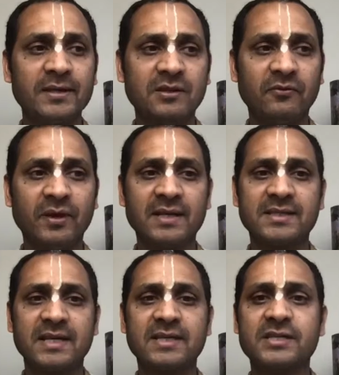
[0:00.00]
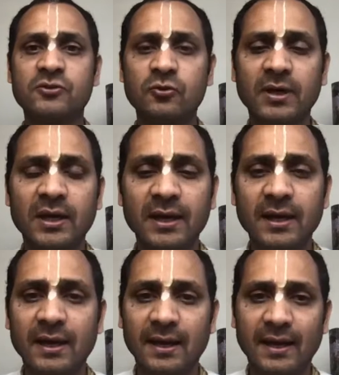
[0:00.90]
someone and say it's sugar,
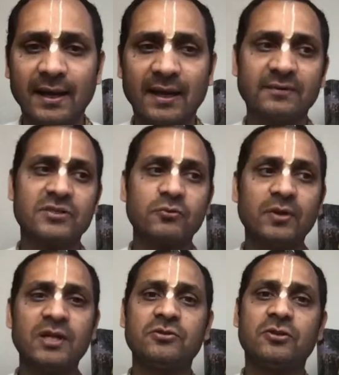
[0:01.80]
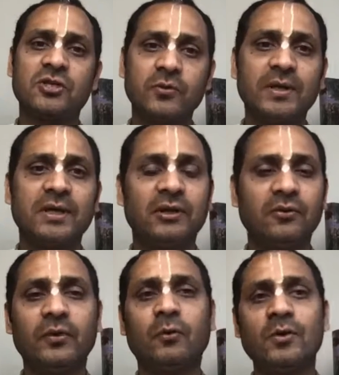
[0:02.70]
and if the sugar is not sweet,
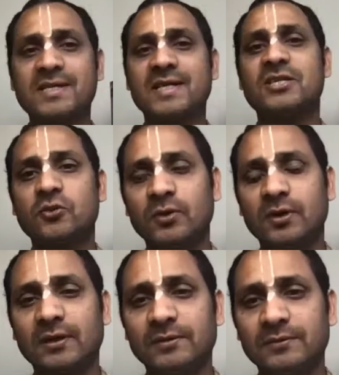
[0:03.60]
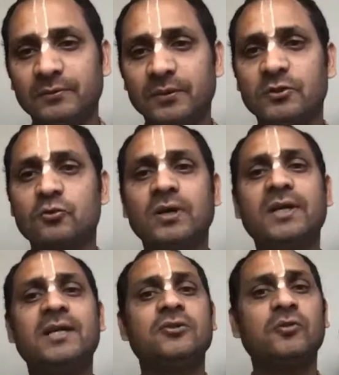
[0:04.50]
we won't say it's sugar, because sugar
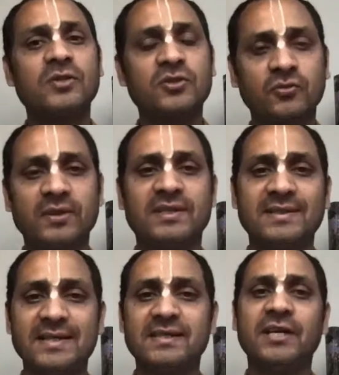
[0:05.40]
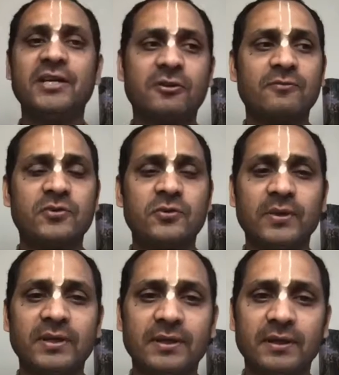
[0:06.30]
needs to be sweet. That's the nature of
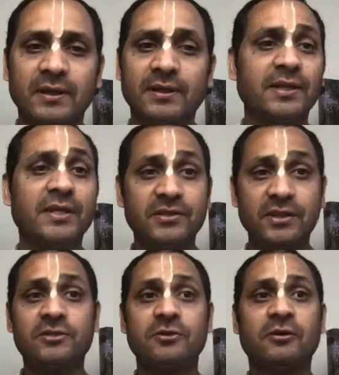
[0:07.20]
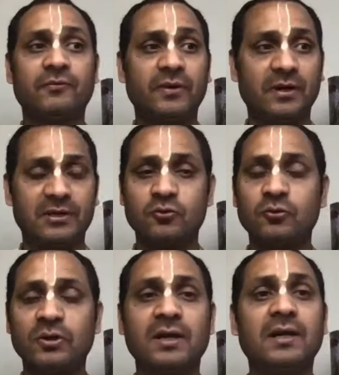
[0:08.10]
sweet, and the nature of
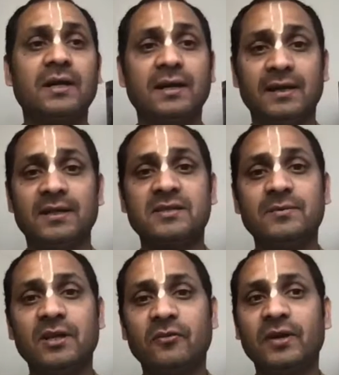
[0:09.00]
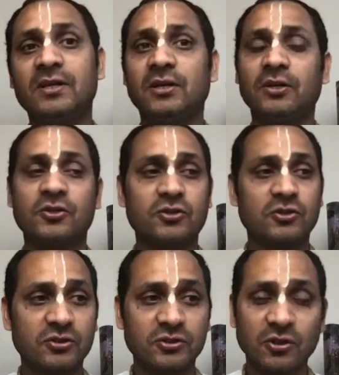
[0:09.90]
sugar. In a similar way,
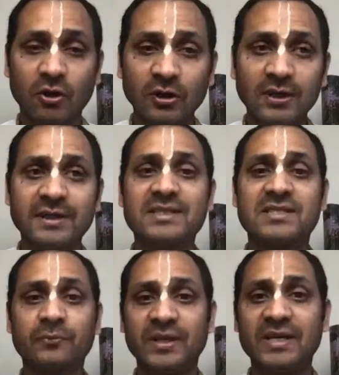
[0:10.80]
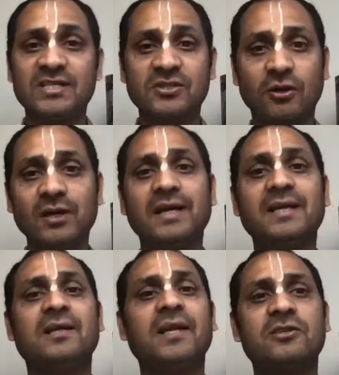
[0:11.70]
salt being salty
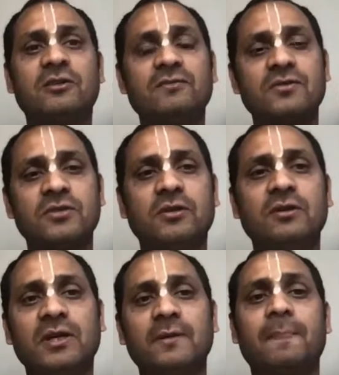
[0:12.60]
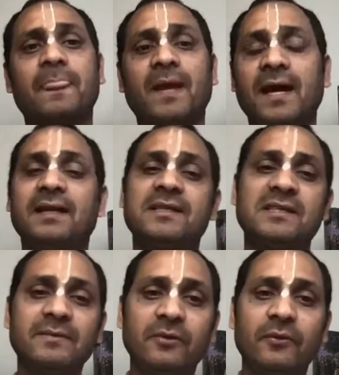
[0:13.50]
is the nature of salt, and in a
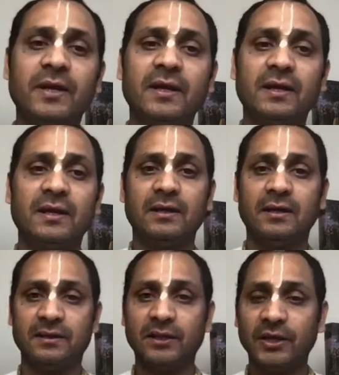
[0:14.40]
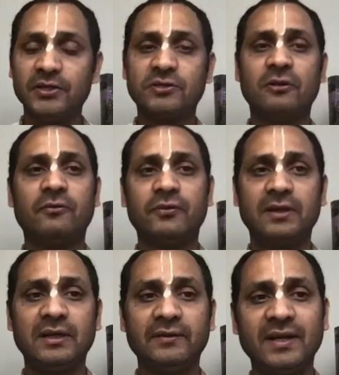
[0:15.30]
similar way, the nature of the
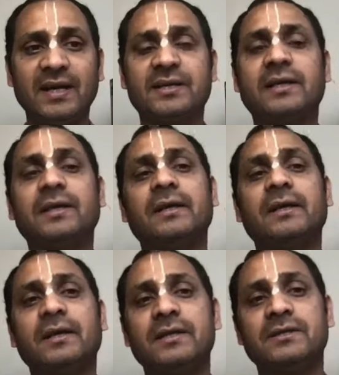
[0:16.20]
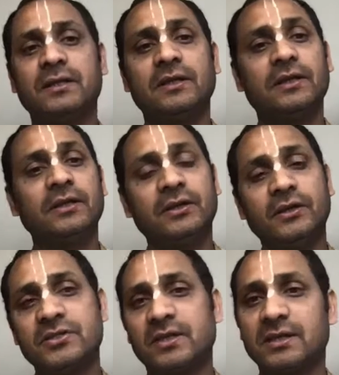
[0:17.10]
living entity is
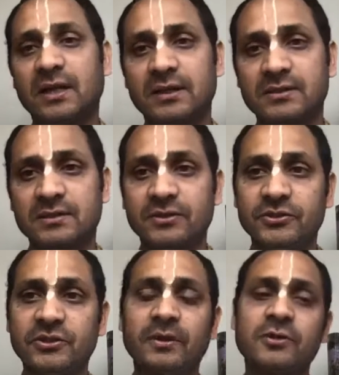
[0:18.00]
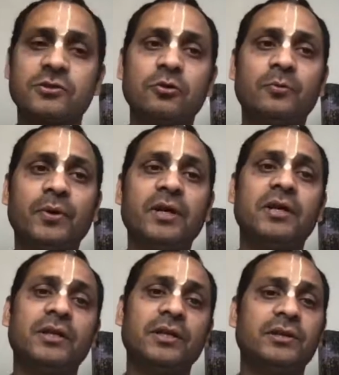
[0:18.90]
Krishna Das. Jivara Swarupa hai
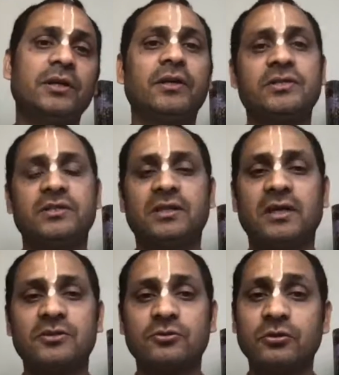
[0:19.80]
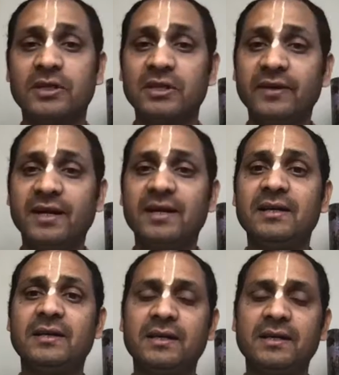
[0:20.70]
Nitya Krishna Das. So living
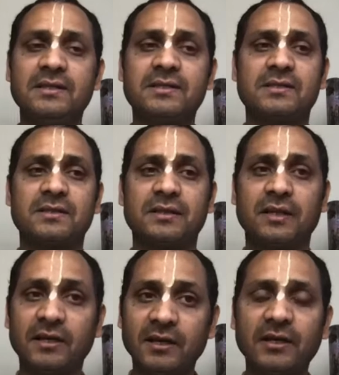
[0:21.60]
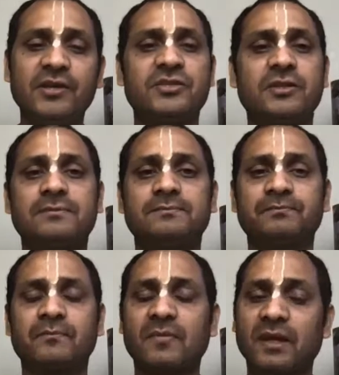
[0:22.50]
entity's real nature
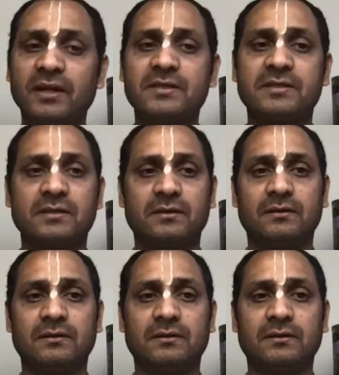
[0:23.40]
is